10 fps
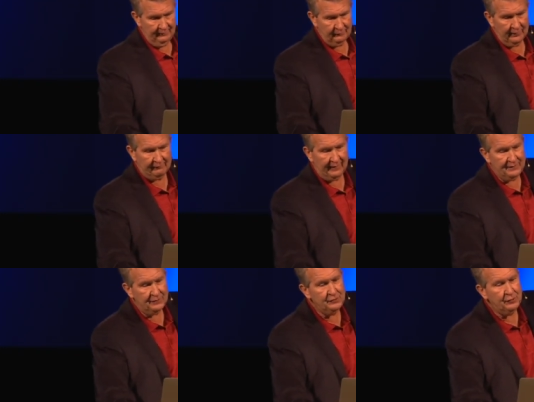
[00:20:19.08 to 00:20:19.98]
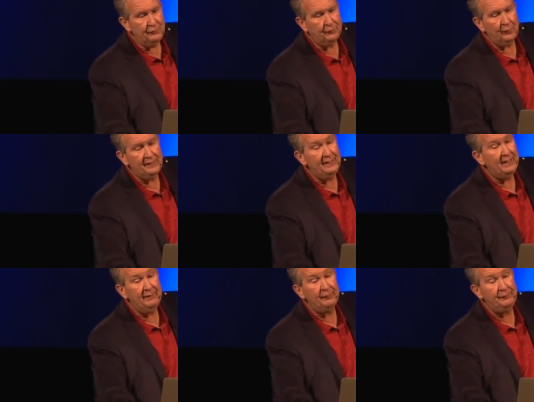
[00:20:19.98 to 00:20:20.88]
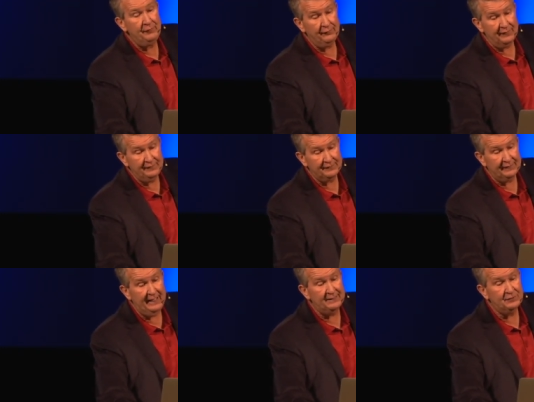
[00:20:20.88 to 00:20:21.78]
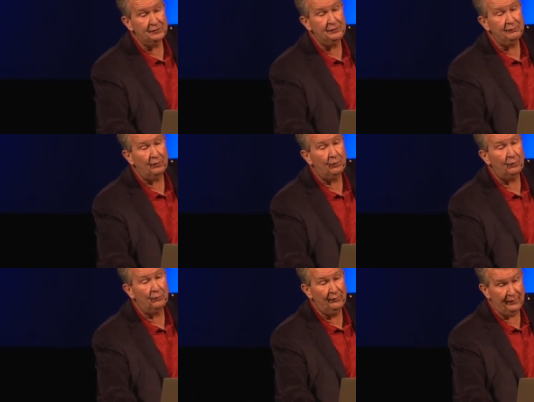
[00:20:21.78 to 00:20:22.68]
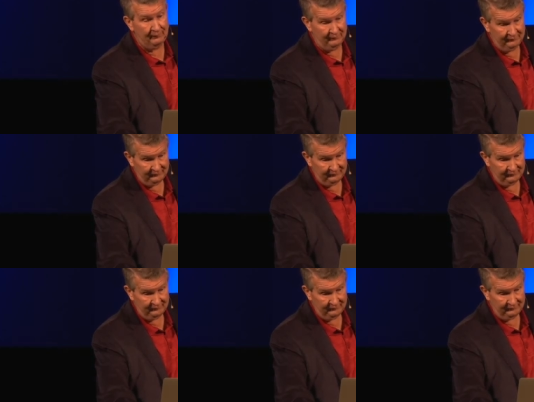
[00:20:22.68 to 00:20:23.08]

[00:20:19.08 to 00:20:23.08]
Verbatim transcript: Revelation 2:14 I have a few things against you you hold them